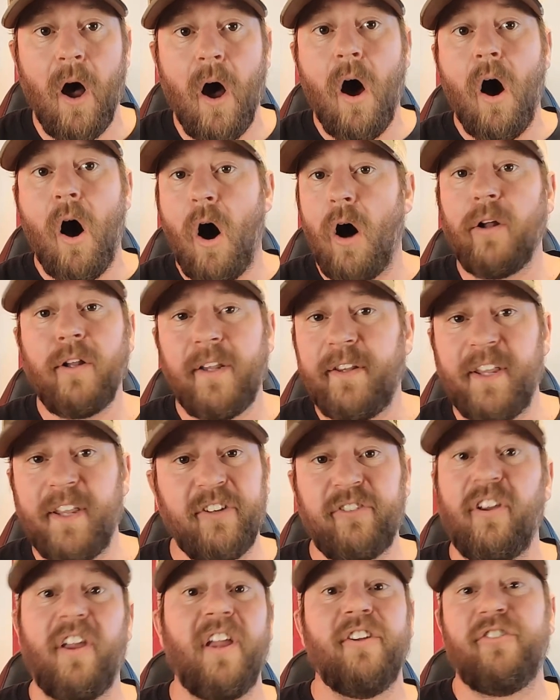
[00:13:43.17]
all of this
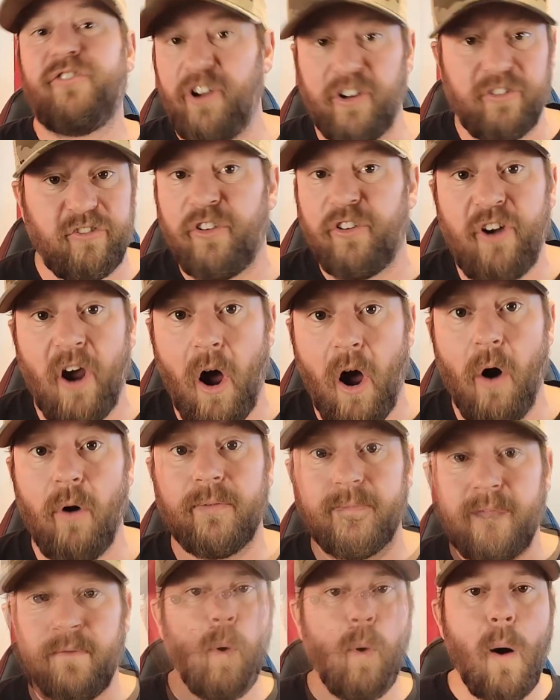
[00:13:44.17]
is just a joke.
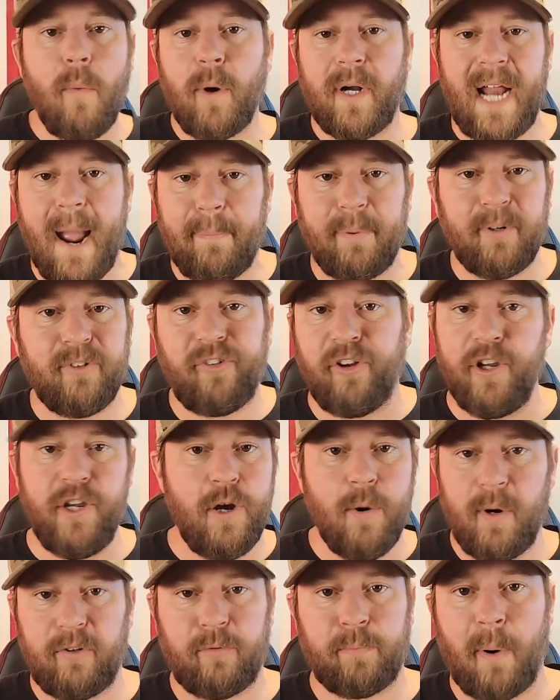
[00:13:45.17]
What would happen to
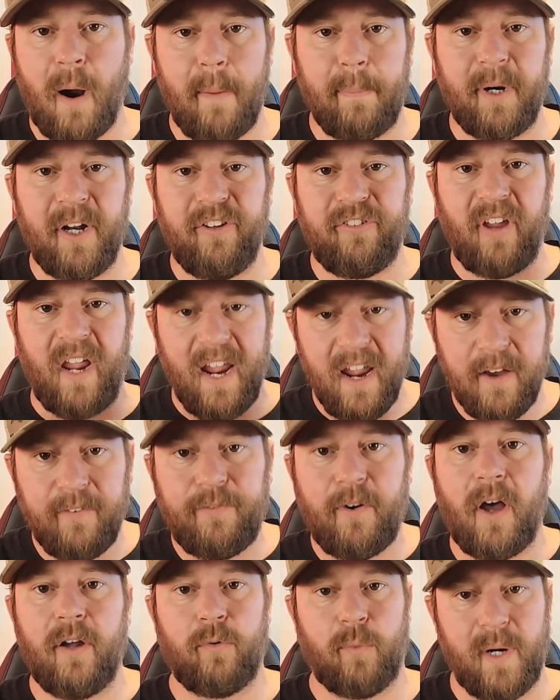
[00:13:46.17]
US properties if
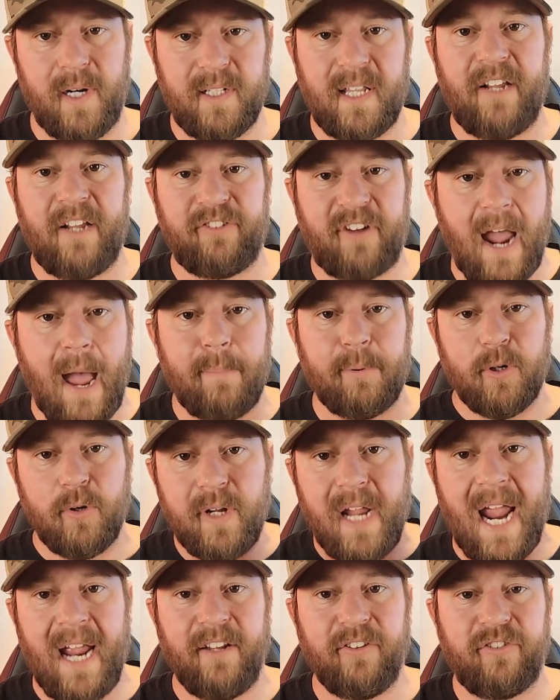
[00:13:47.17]
unrealized capital
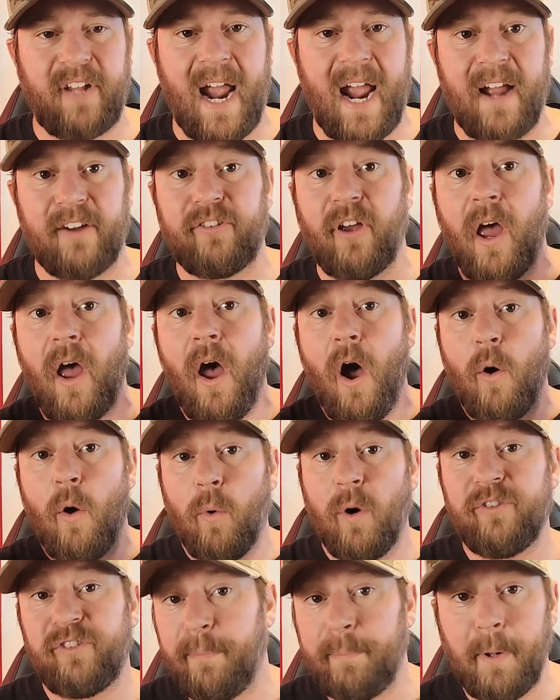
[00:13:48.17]
gains tax
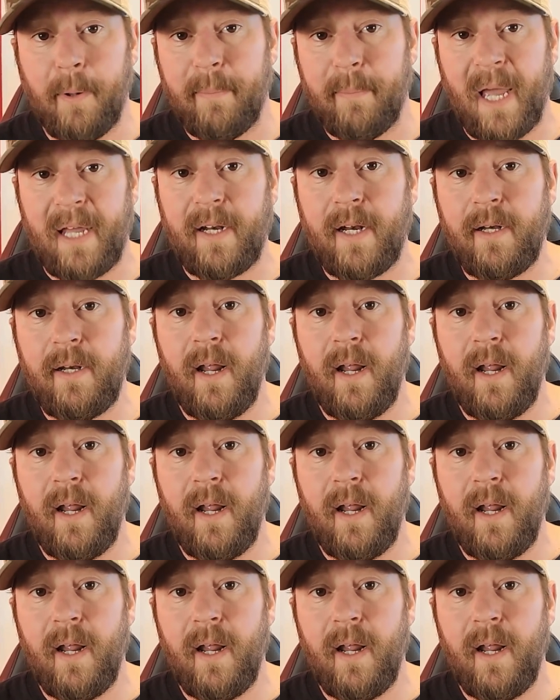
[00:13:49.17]
was implemented